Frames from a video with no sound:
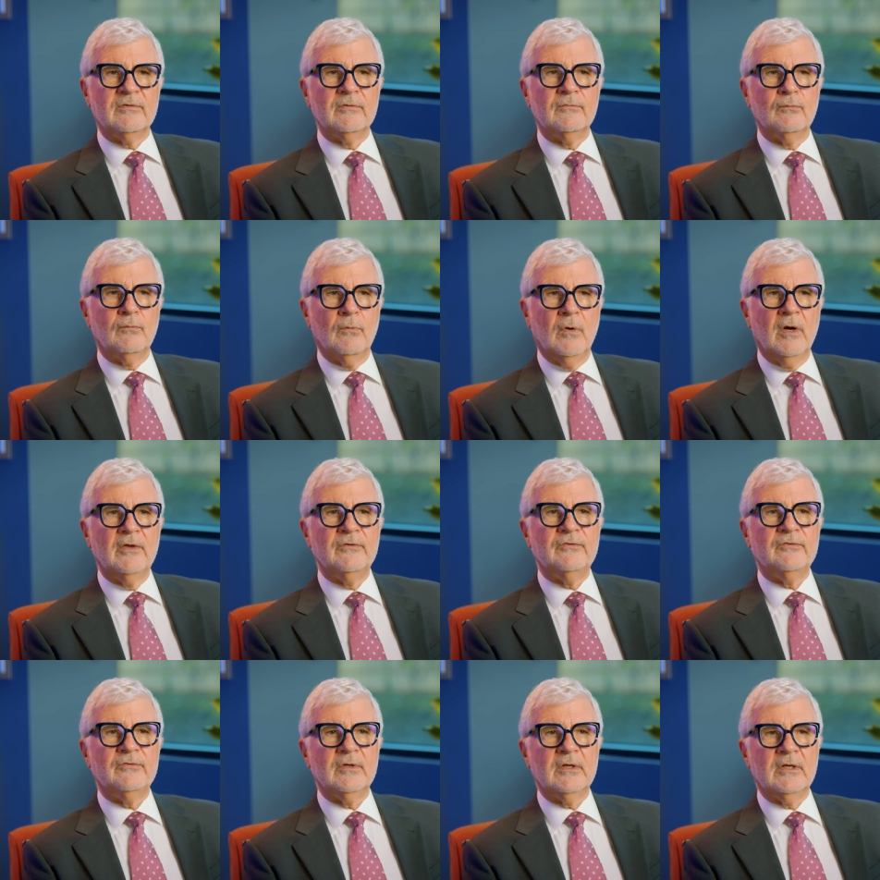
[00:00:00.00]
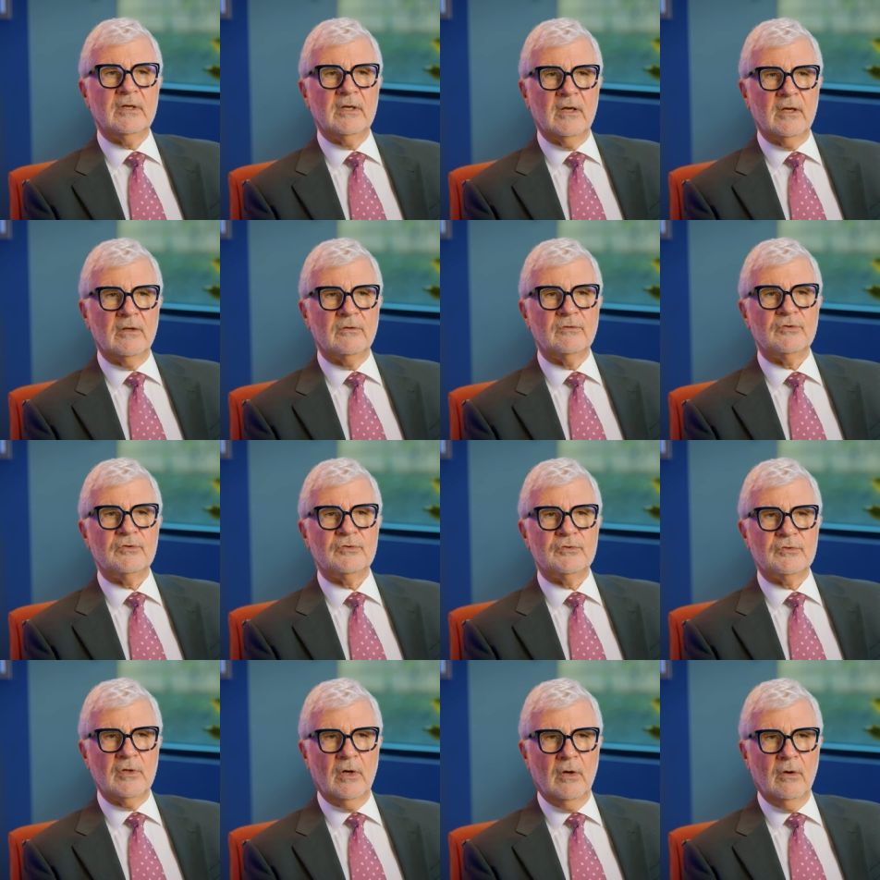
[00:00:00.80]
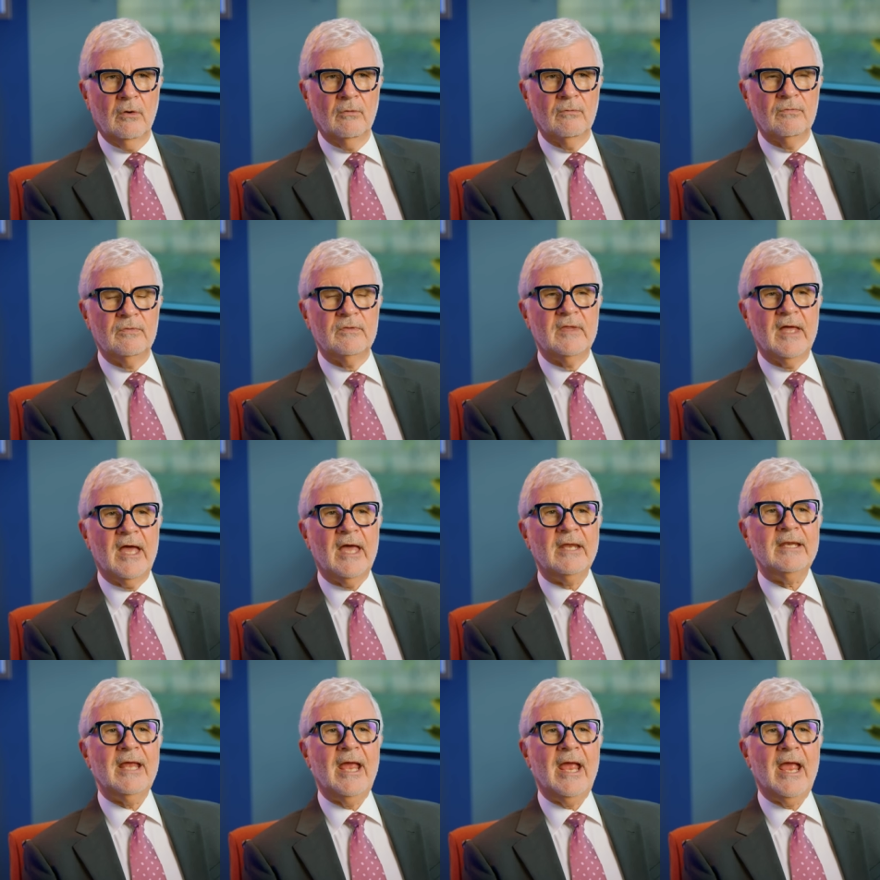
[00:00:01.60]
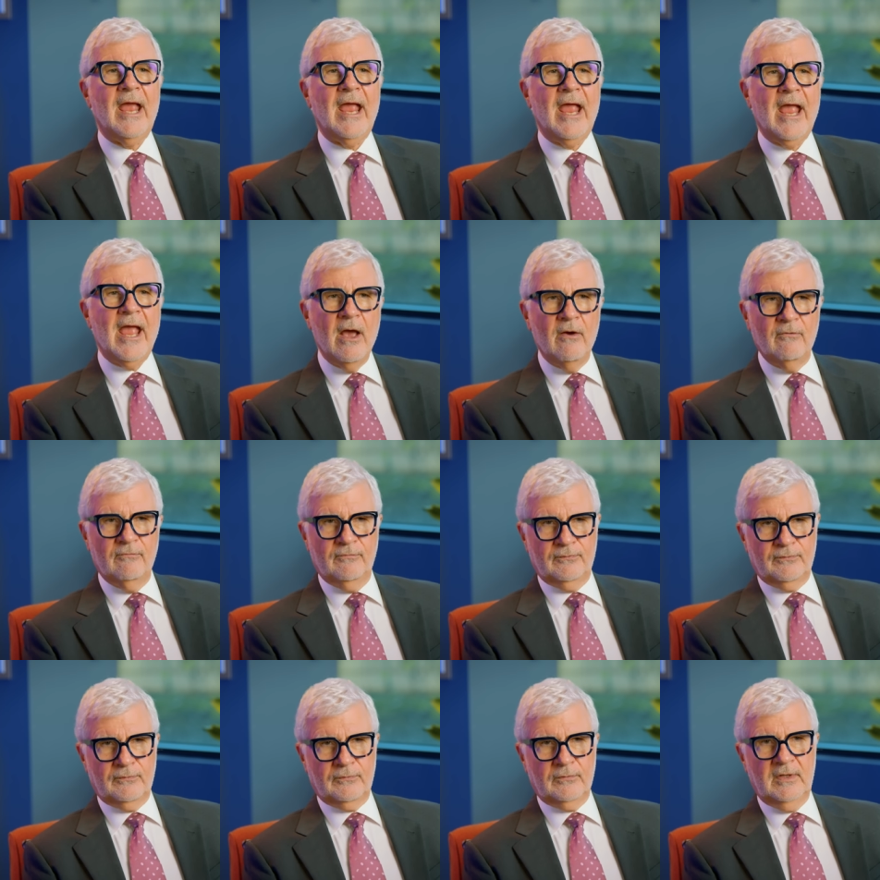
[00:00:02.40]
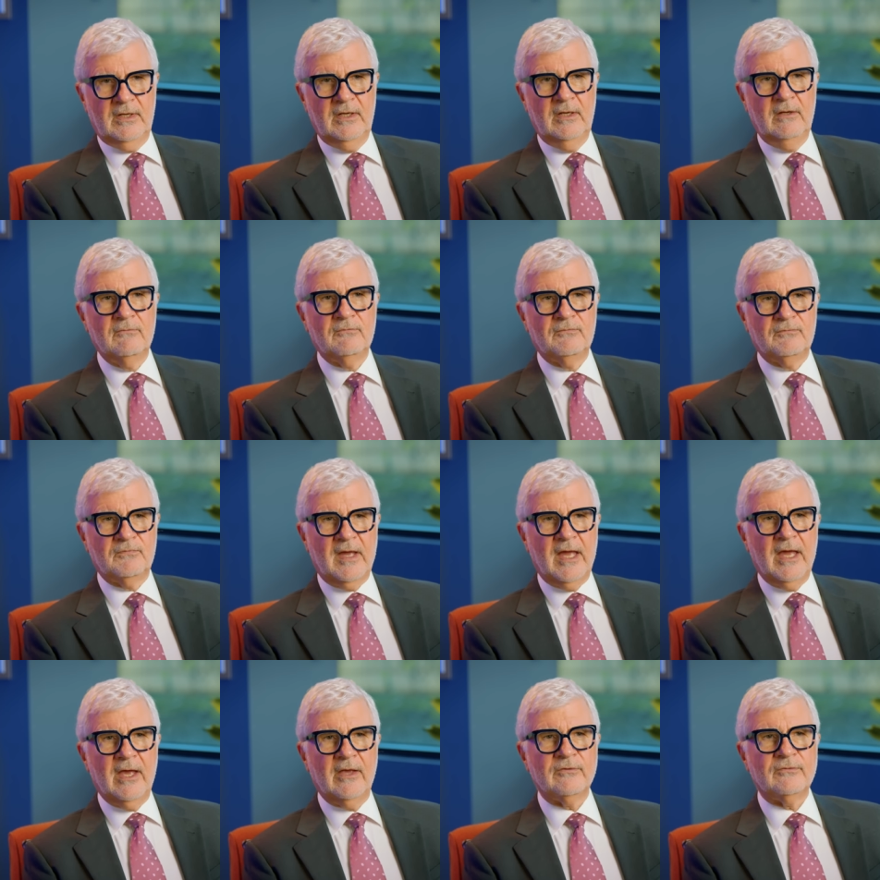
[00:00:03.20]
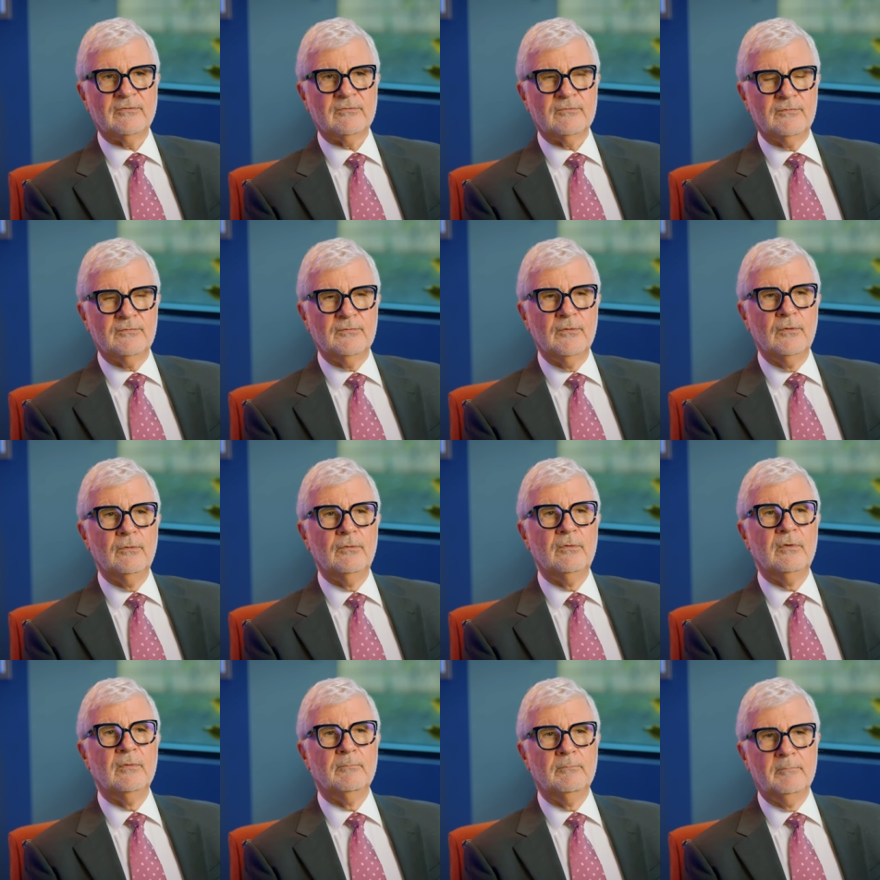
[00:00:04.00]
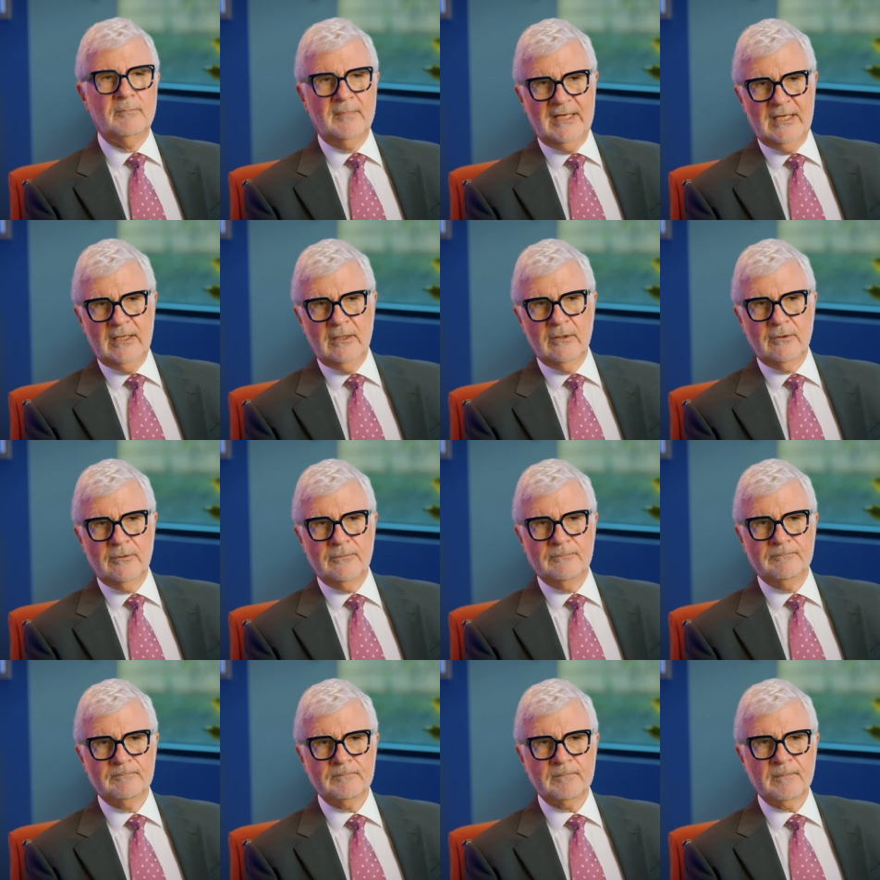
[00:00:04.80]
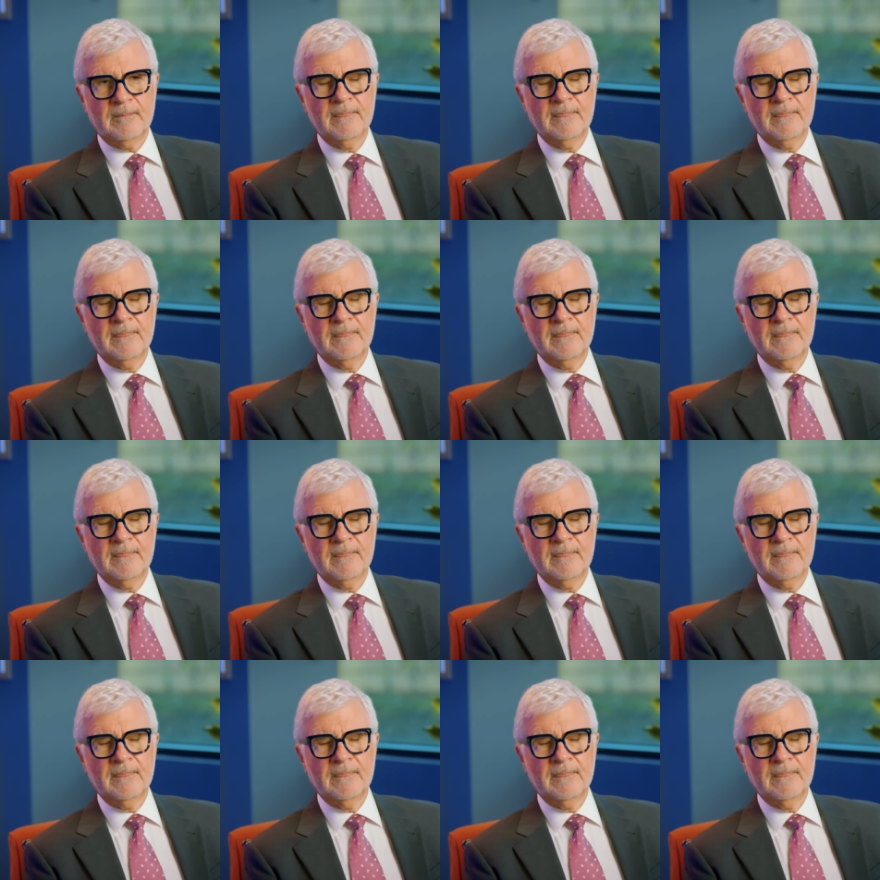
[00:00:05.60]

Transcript: have once again shown that every fast food meal